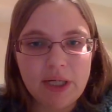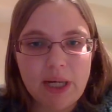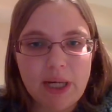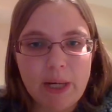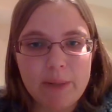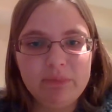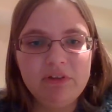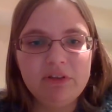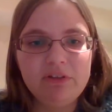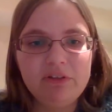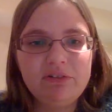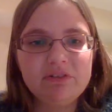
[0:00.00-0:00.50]
I
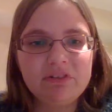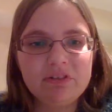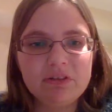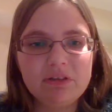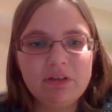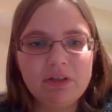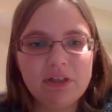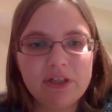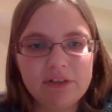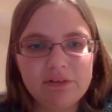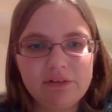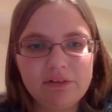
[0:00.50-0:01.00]
would listen to the
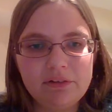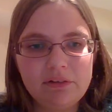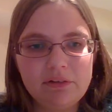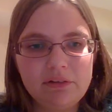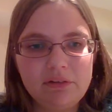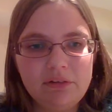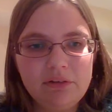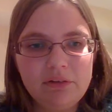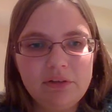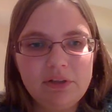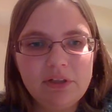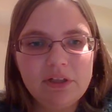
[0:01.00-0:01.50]

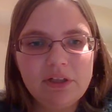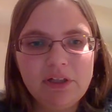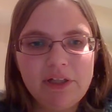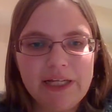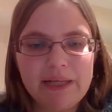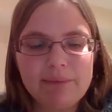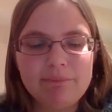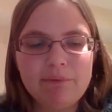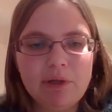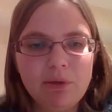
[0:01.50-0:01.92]
lesson, get